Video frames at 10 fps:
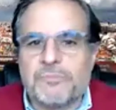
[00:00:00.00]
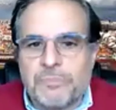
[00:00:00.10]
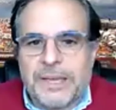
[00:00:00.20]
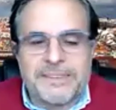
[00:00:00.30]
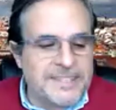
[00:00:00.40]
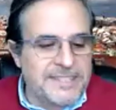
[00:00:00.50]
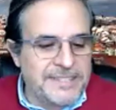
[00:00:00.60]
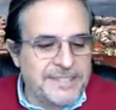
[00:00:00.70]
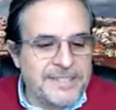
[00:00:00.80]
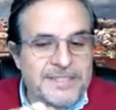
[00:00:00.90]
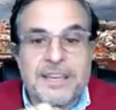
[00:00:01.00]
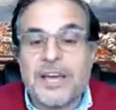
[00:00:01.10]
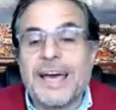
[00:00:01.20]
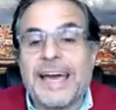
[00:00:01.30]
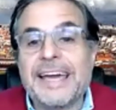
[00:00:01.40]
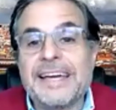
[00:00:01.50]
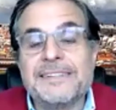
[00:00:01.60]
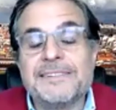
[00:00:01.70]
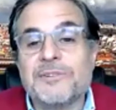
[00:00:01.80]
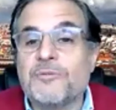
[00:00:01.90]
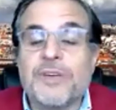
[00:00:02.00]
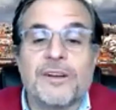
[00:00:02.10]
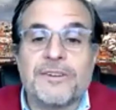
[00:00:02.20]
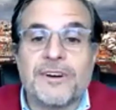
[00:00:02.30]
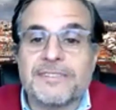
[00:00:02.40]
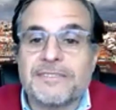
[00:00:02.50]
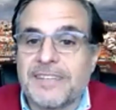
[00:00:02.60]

big diseases, and we are not